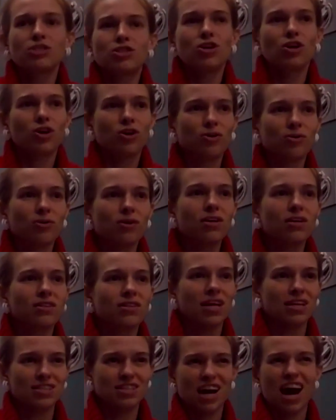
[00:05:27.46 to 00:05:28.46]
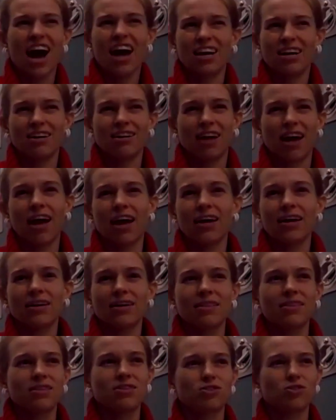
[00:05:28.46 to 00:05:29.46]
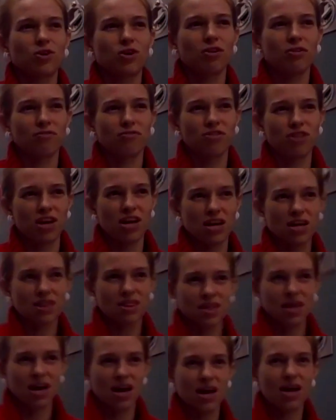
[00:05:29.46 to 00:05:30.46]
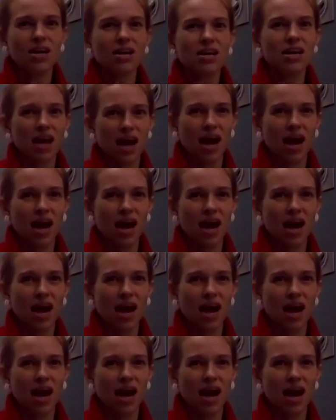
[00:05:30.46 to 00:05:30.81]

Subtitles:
So that's kind of like the sort of thing that,